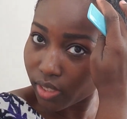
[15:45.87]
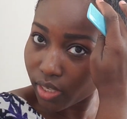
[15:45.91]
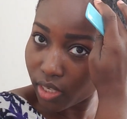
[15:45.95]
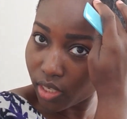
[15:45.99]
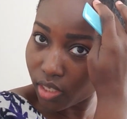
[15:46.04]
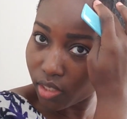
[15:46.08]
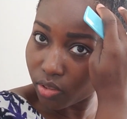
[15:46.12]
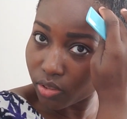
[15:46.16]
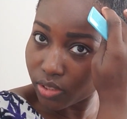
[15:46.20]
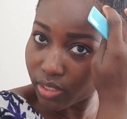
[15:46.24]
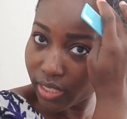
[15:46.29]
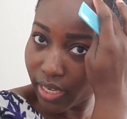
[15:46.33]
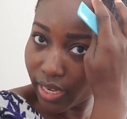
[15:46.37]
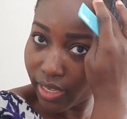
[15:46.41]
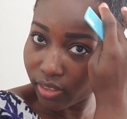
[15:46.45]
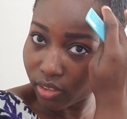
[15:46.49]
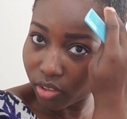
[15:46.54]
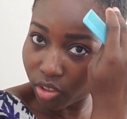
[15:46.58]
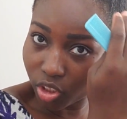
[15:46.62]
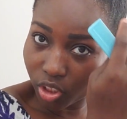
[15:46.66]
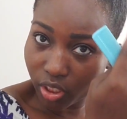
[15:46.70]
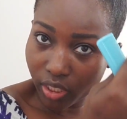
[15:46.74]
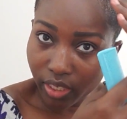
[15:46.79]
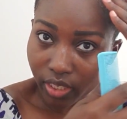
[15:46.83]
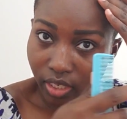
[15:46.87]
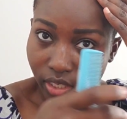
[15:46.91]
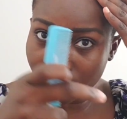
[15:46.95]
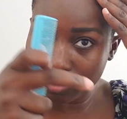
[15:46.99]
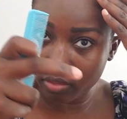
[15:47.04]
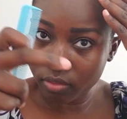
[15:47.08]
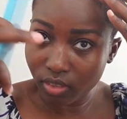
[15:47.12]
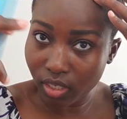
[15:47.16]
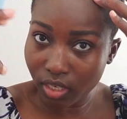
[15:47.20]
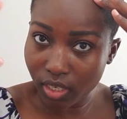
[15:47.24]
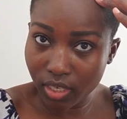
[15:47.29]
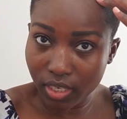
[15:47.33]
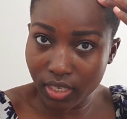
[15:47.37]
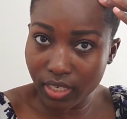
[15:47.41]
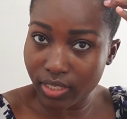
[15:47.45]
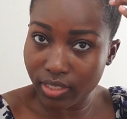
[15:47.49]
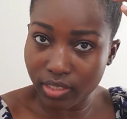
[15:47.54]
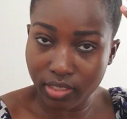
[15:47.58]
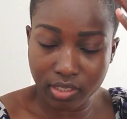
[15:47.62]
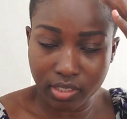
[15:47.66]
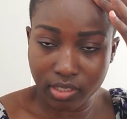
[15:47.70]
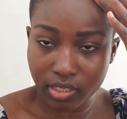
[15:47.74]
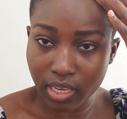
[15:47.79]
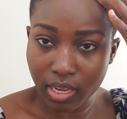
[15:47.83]
Eco Styler gel
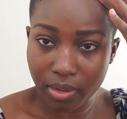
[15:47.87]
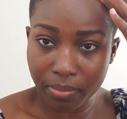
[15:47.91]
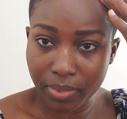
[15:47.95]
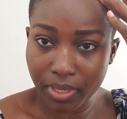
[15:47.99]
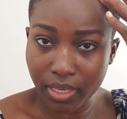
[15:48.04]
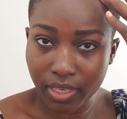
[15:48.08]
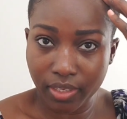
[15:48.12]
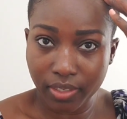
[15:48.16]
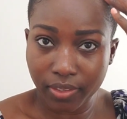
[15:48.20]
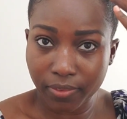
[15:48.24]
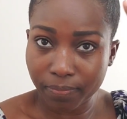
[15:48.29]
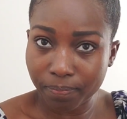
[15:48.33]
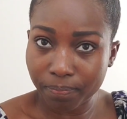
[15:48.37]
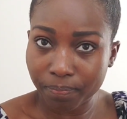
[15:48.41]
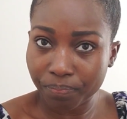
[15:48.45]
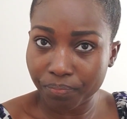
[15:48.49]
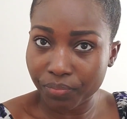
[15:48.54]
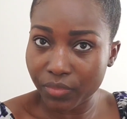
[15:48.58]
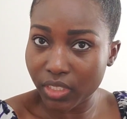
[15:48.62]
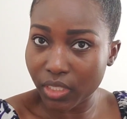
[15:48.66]
is, I mean,